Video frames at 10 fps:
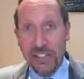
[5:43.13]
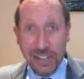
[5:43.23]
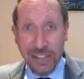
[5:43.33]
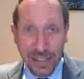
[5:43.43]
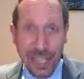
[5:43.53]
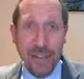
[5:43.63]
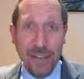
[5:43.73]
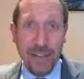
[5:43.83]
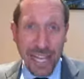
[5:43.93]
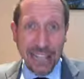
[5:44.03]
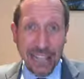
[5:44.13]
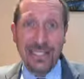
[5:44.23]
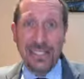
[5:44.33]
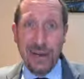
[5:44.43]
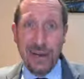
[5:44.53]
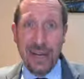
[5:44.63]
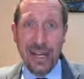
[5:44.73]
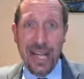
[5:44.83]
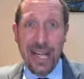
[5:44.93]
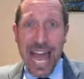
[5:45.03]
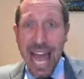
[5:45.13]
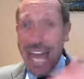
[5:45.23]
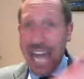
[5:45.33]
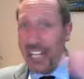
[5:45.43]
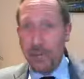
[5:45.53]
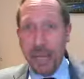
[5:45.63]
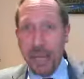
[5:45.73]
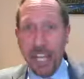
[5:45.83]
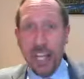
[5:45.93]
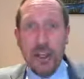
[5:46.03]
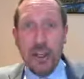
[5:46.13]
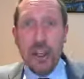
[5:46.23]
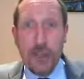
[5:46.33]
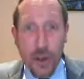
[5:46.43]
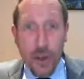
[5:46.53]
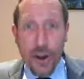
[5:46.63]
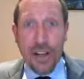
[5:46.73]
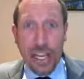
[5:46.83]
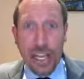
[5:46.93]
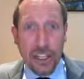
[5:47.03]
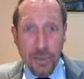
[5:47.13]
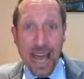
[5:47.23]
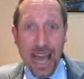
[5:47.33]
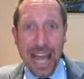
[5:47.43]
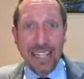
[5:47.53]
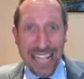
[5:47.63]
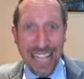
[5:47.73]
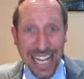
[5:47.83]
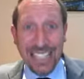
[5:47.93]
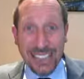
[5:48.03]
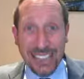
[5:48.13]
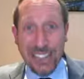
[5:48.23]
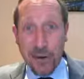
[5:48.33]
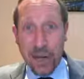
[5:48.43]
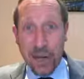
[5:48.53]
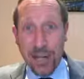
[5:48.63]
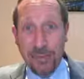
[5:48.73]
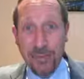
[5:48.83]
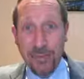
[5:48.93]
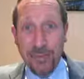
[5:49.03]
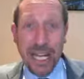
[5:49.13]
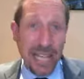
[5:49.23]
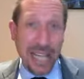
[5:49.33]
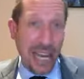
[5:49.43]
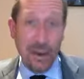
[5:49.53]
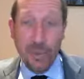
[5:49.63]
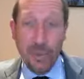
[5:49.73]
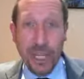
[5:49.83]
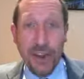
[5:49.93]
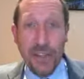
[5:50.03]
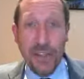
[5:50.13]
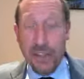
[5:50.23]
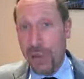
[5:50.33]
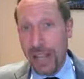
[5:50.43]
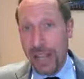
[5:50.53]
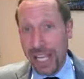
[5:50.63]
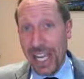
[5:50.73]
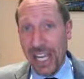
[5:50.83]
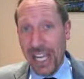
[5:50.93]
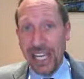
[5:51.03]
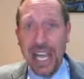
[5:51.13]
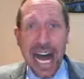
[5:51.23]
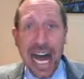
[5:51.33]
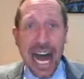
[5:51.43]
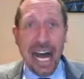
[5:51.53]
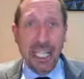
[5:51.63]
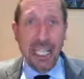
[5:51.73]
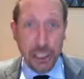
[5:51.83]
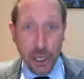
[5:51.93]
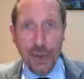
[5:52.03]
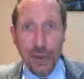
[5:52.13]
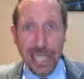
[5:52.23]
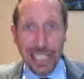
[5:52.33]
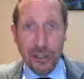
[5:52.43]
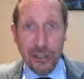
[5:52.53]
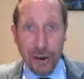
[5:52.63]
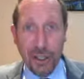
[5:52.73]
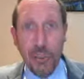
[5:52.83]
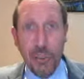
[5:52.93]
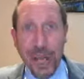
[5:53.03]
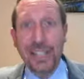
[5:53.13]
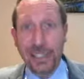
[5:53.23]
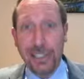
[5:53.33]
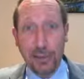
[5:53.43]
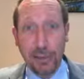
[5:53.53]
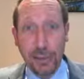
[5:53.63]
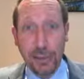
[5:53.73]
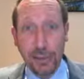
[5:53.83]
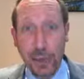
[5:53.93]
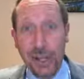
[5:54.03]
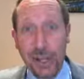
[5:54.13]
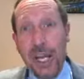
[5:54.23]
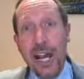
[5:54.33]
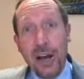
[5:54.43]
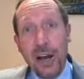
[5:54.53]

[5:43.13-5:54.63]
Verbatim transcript: to live in Syria and be the third in command in Syria now, we know that the way that he uh, showed Israel where the Syrian troops were